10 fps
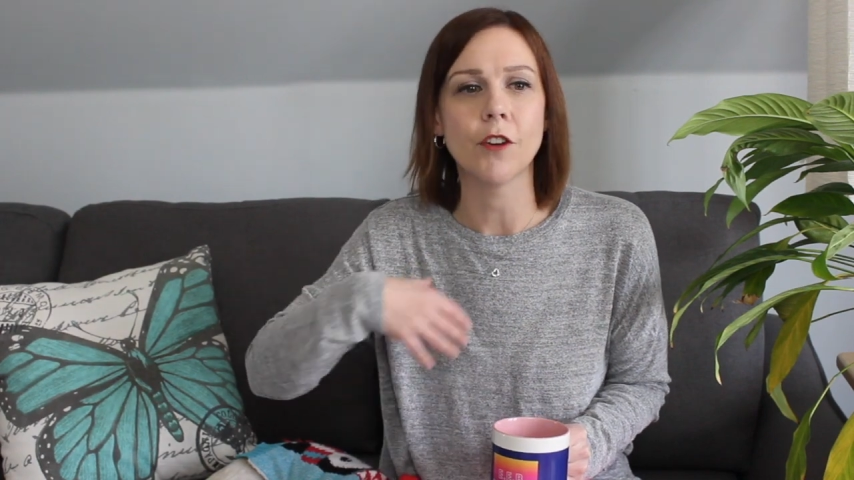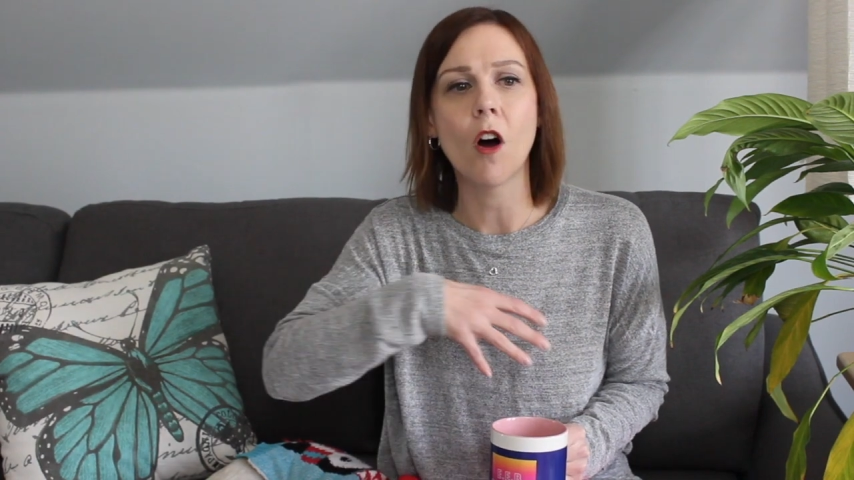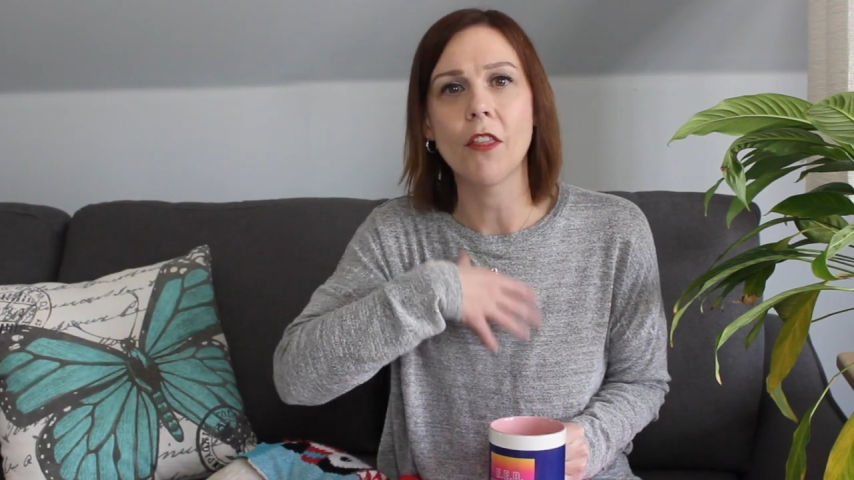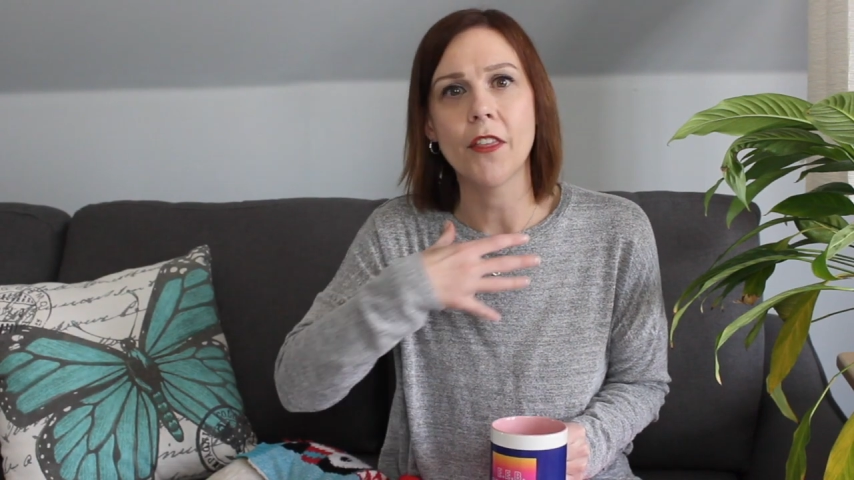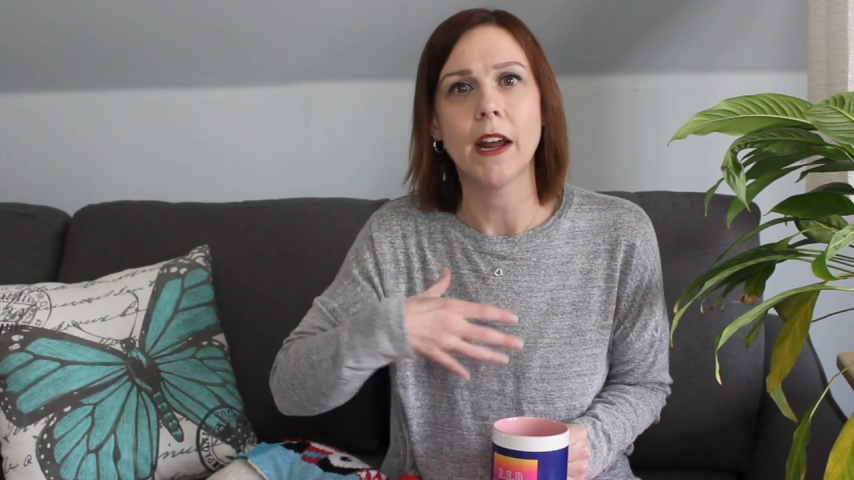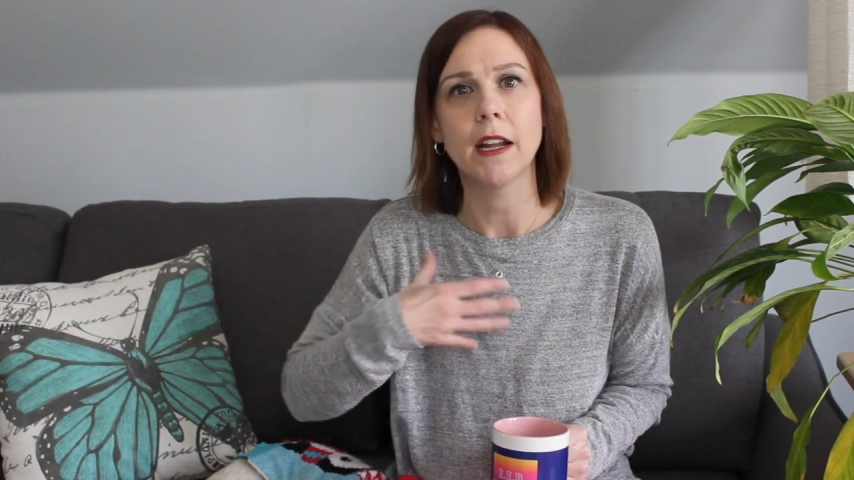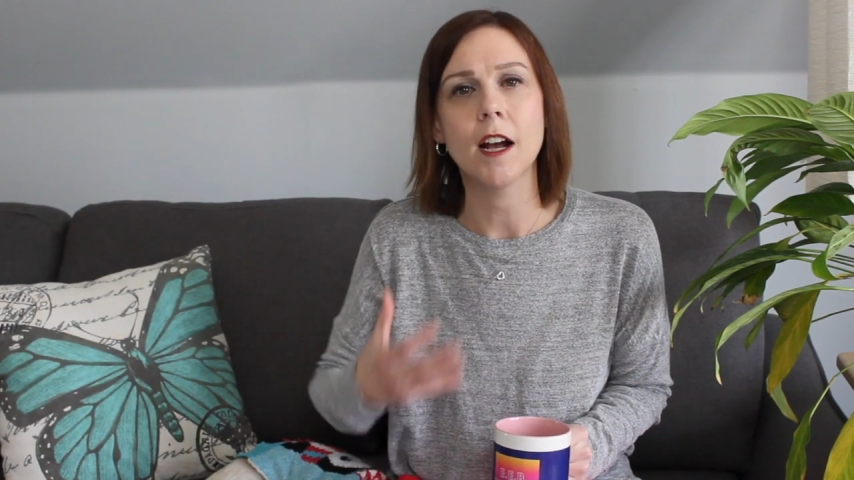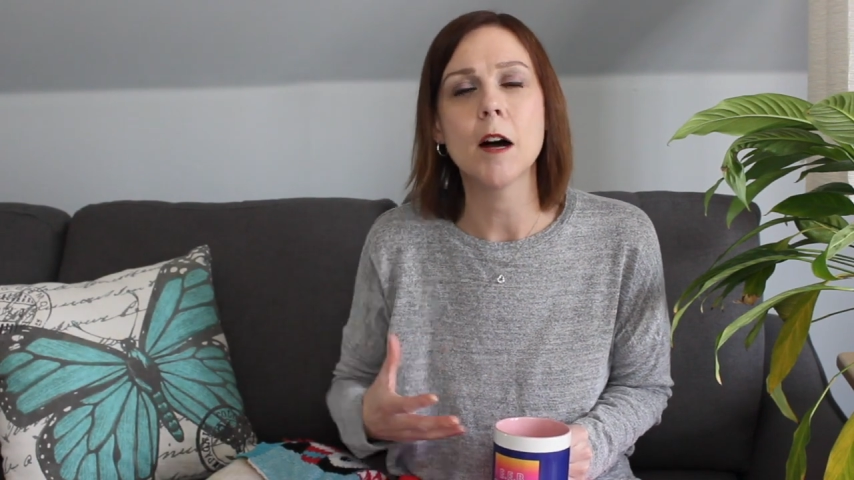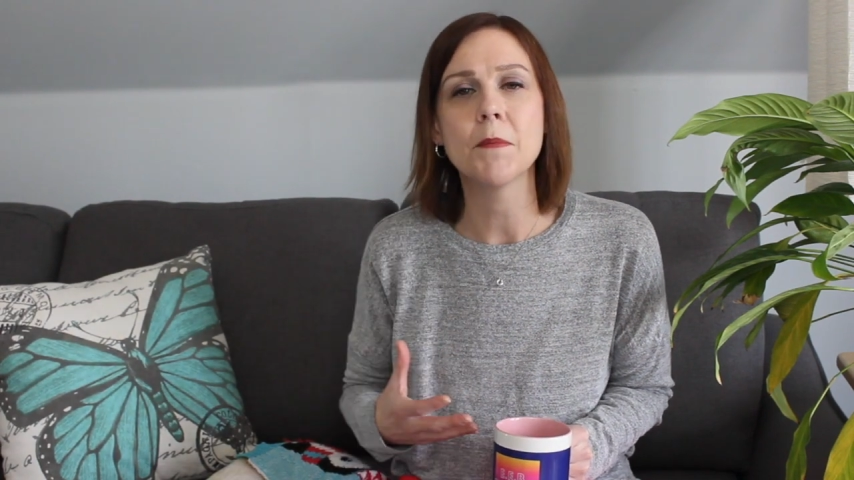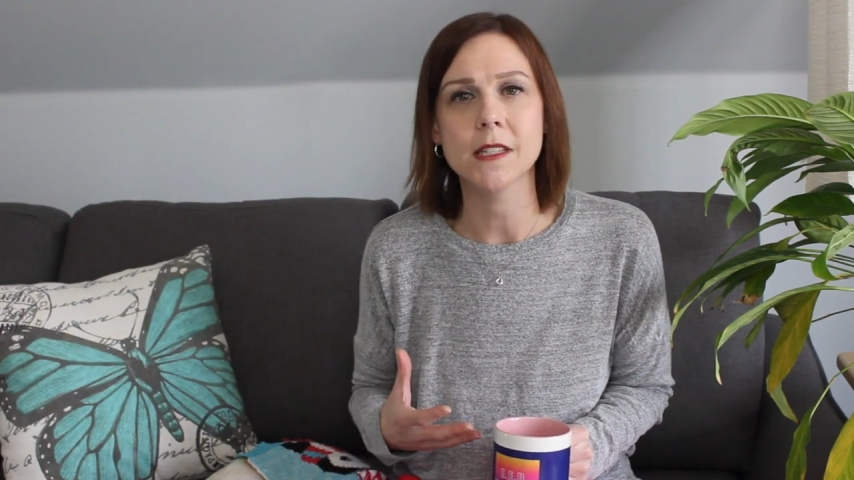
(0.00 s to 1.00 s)
and all that that
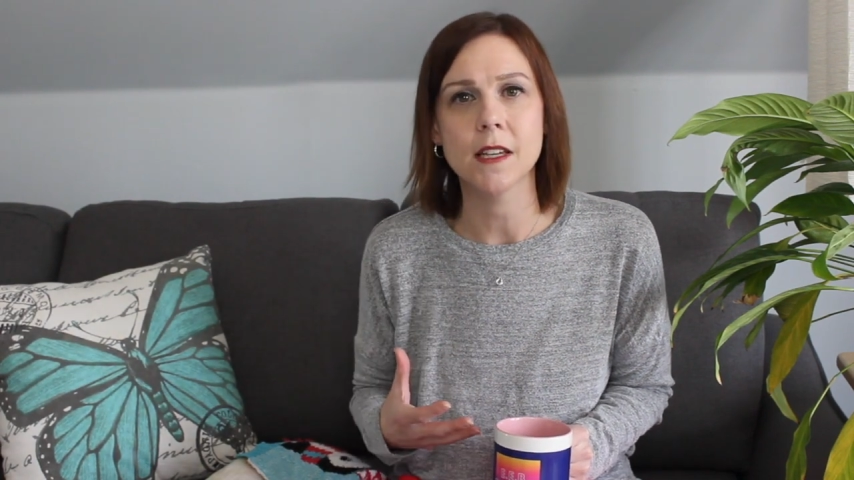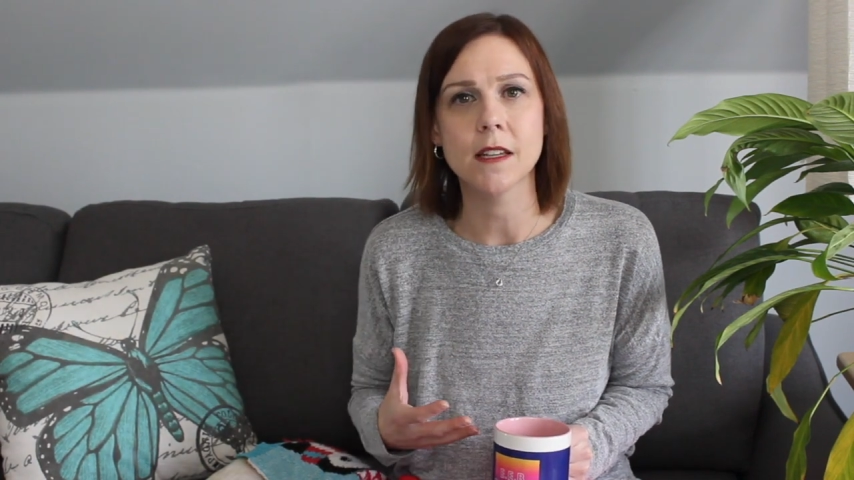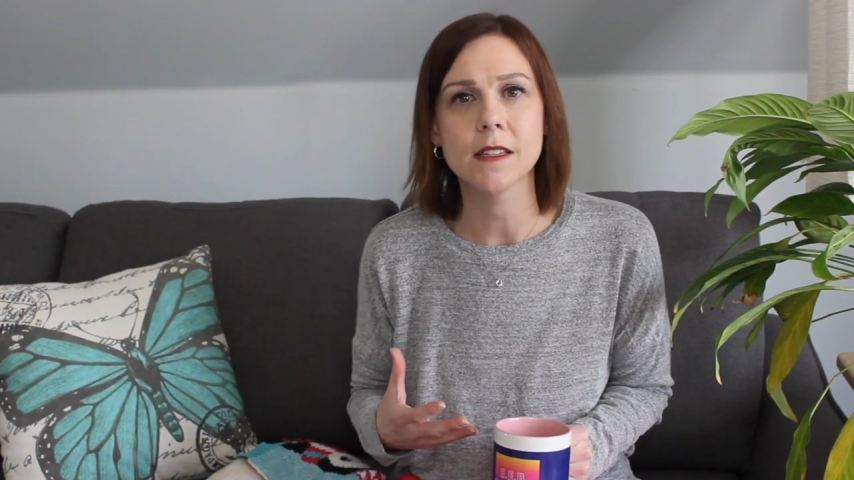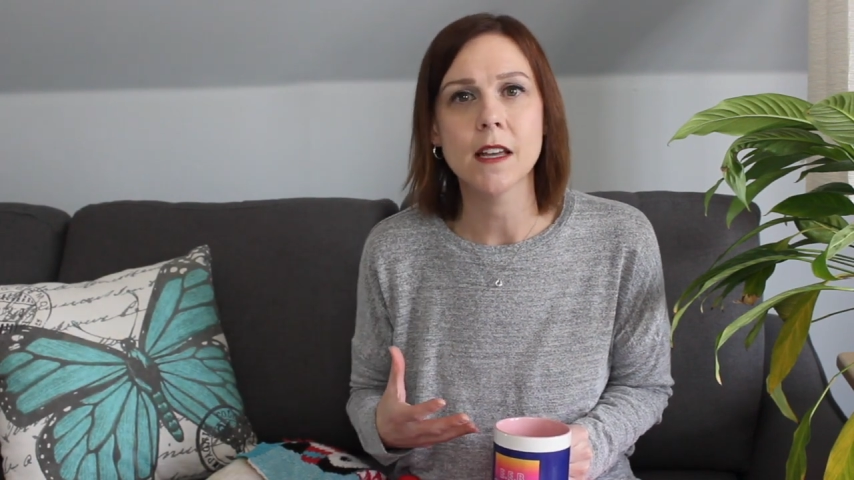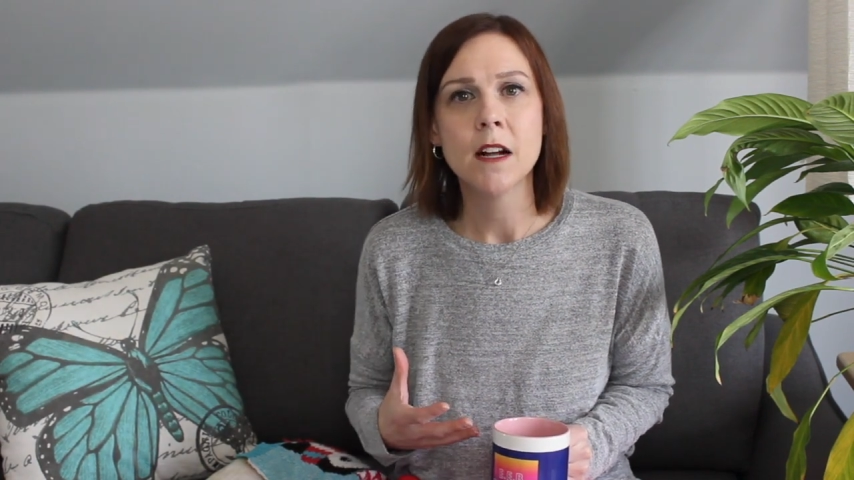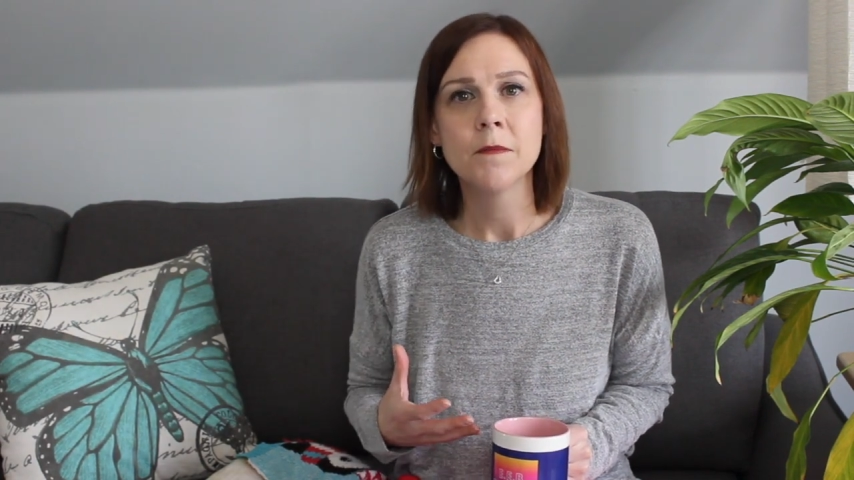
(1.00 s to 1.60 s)
encompasses